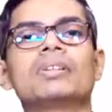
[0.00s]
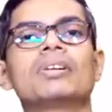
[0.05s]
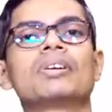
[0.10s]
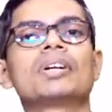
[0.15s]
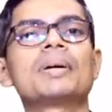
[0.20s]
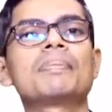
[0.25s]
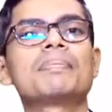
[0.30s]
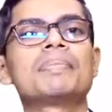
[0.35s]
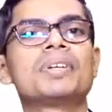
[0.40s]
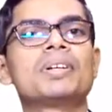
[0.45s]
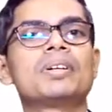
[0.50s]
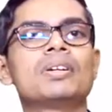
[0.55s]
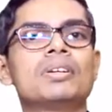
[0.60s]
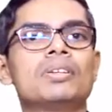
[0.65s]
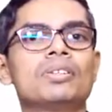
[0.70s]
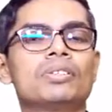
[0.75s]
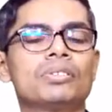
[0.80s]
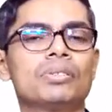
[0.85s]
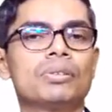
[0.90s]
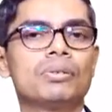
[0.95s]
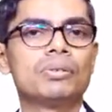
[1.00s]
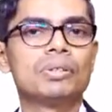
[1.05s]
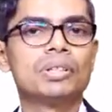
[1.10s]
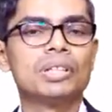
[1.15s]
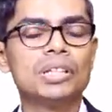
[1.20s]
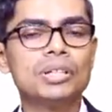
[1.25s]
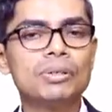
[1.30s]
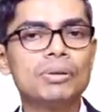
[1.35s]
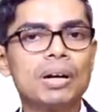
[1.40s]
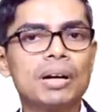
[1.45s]
Okay,
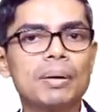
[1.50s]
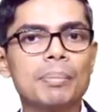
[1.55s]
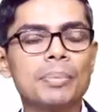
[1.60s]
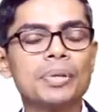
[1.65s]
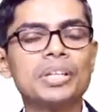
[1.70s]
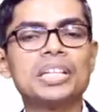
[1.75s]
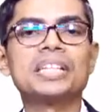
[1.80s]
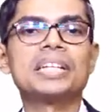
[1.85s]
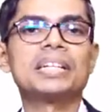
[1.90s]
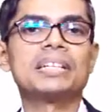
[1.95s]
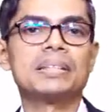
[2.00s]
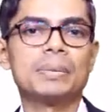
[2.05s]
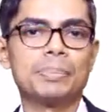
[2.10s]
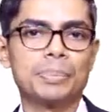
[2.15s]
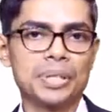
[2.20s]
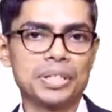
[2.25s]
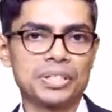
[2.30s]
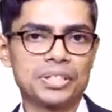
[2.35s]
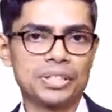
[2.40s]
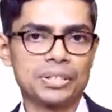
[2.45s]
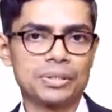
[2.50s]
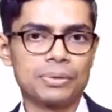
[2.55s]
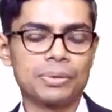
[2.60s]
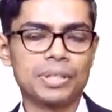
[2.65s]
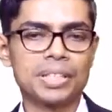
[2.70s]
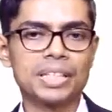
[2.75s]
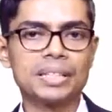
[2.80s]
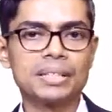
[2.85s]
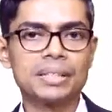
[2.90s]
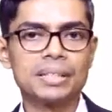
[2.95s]
so you are monitoring the patient
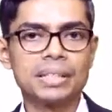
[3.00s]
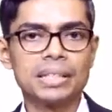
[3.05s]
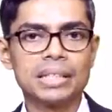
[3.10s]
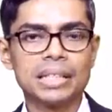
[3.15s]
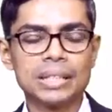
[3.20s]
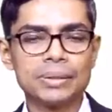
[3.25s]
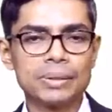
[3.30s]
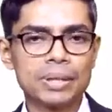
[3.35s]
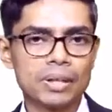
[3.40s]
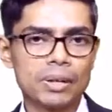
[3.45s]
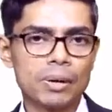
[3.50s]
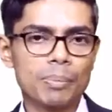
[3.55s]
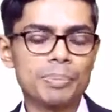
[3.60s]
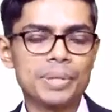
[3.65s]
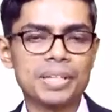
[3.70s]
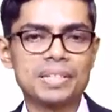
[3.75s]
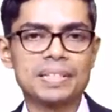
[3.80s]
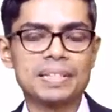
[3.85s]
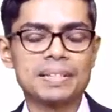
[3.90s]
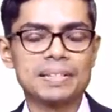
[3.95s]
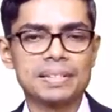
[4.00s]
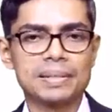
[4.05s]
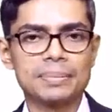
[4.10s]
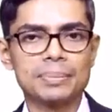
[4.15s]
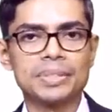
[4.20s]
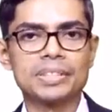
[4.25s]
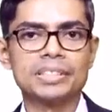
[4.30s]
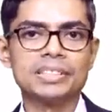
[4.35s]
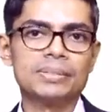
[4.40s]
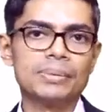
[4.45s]
whether you are compressing
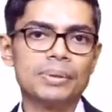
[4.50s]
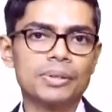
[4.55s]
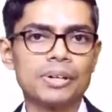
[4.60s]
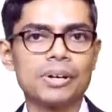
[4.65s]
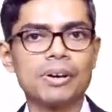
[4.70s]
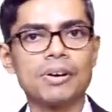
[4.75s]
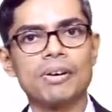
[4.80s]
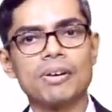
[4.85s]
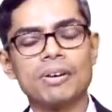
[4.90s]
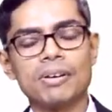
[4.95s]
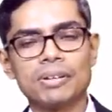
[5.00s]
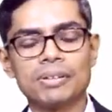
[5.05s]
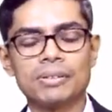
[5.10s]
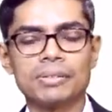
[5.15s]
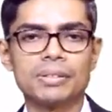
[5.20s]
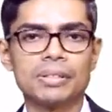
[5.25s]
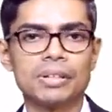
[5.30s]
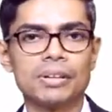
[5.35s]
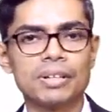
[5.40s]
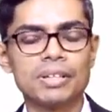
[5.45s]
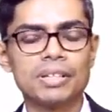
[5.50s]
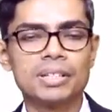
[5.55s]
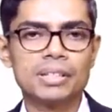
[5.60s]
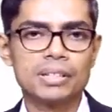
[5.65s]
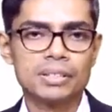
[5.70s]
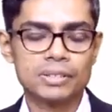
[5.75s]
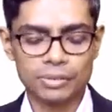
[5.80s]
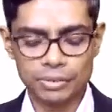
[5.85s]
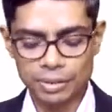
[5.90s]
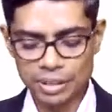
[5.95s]
some nerve or not.
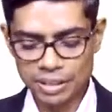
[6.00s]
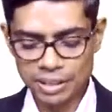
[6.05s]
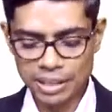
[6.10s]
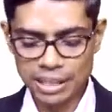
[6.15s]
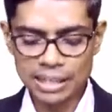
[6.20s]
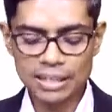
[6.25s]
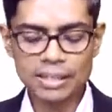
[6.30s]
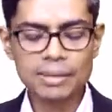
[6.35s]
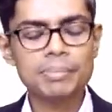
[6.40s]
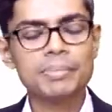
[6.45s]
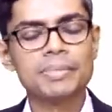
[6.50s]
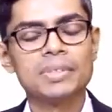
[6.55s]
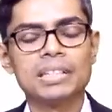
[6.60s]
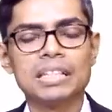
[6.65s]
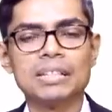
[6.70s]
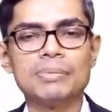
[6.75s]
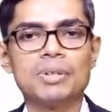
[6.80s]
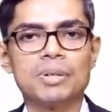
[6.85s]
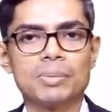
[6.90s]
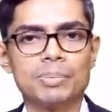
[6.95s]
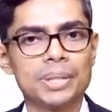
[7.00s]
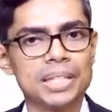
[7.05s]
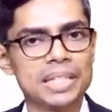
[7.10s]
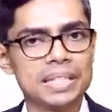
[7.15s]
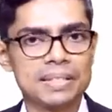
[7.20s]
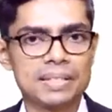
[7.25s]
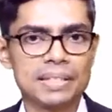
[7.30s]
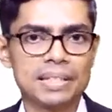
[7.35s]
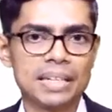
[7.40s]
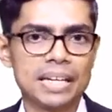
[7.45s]
So this kind of evoked
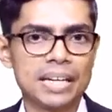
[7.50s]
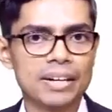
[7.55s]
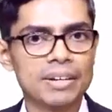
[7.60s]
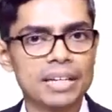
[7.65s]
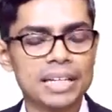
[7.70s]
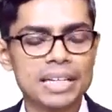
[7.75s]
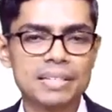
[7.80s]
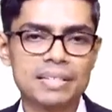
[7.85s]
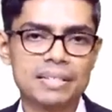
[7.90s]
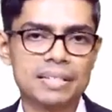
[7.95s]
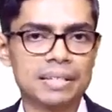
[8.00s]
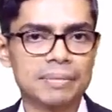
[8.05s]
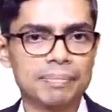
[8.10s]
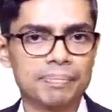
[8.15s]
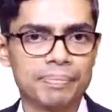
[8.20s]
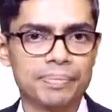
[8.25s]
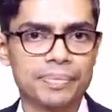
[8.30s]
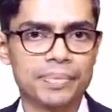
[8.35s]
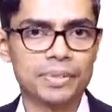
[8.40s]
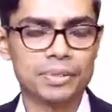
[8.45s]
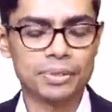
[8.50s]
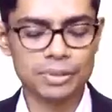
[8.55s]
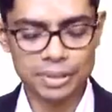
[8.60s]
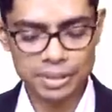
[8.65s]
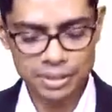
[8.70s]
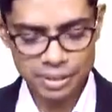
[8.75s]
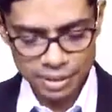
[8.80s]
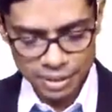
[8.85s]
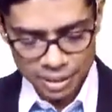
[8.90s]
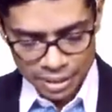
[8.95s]
potential recording is done. So
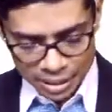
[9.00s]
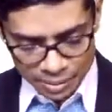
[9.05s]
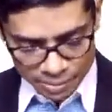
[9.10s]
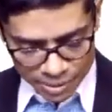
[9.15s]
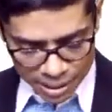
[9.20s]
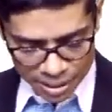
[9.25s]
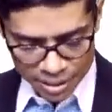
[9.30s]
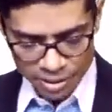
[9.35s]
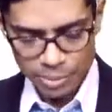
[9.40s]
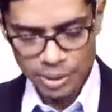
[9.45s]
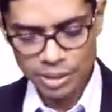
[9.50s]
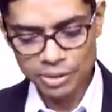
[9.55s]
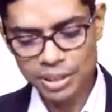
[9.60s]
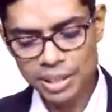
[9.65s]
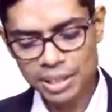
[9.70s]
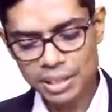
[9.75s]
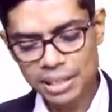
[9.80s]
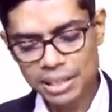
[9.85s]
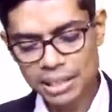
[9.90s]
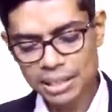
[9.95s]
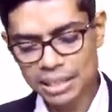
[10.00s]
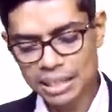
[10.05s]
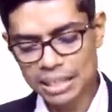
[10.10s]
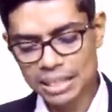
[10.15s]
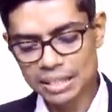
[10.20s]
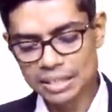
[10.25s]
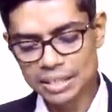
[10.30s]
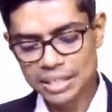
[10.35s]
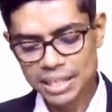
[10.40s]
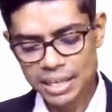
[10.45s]
this is the difference between
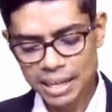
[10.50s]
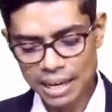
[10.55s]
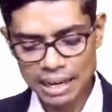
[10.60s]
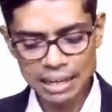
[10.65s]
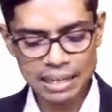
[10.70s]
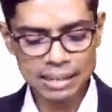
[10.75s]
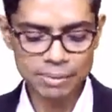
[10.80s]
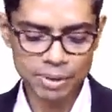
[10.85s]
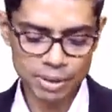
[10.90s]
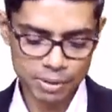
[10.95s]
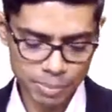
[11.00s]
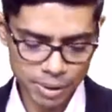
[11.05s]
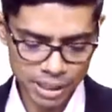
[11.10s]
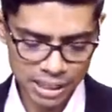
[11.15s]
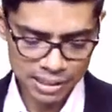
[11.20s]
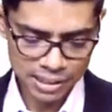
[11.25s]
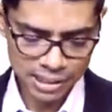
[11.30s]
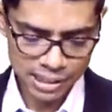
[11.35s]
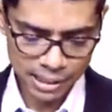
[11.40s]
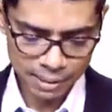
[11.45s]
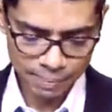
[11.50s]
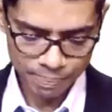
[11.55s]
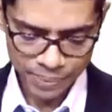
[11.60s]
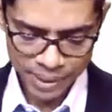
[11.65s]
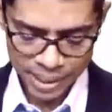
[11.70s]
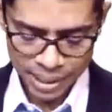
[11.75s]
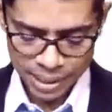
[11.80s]
EEG and evoked potential.